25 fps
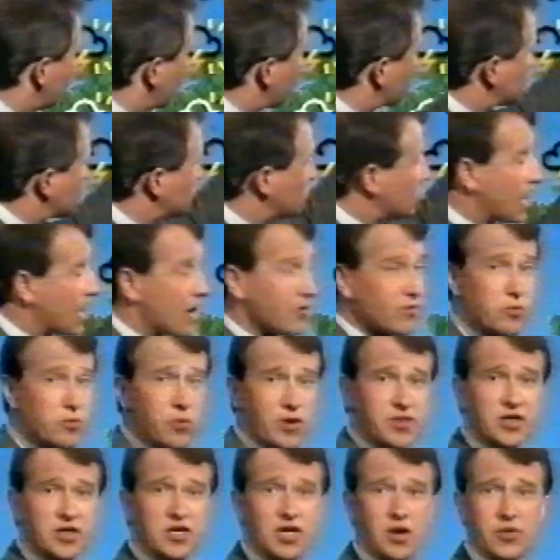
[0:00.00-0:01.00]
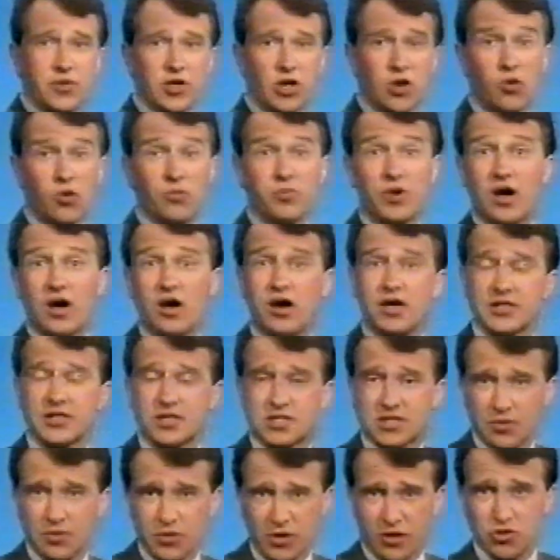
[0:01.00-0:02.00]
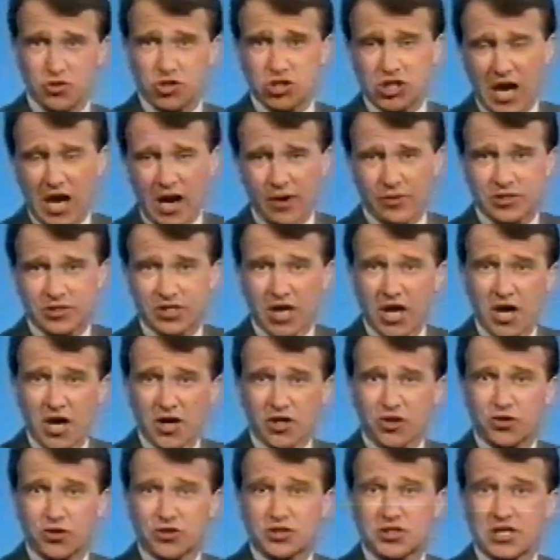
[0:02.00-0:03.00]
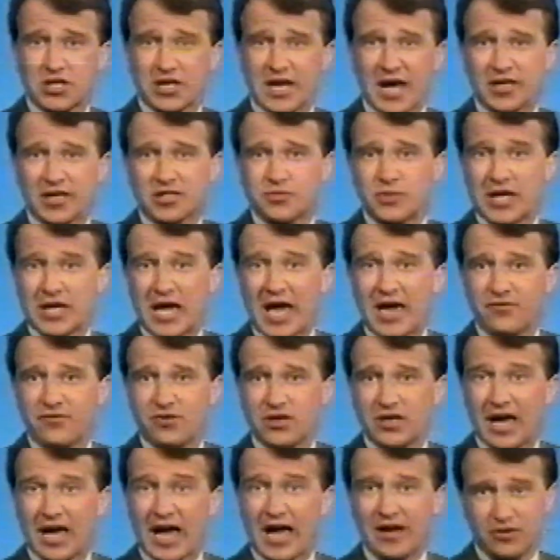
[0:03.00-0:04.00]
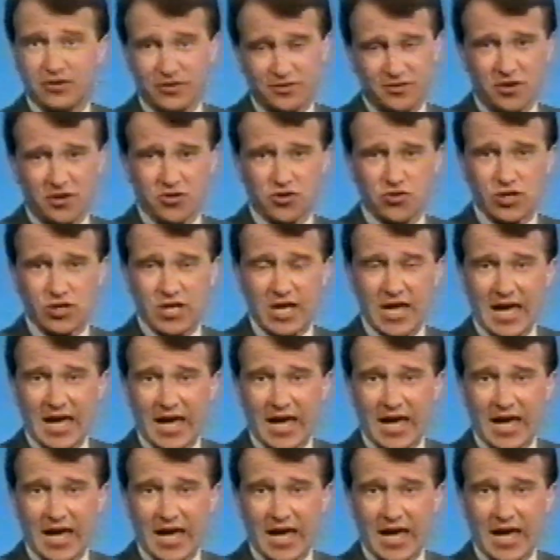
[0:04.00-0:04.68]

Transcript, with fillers: with showery weather coming along behind, and some of those showers could turn out to be heavy and thundery.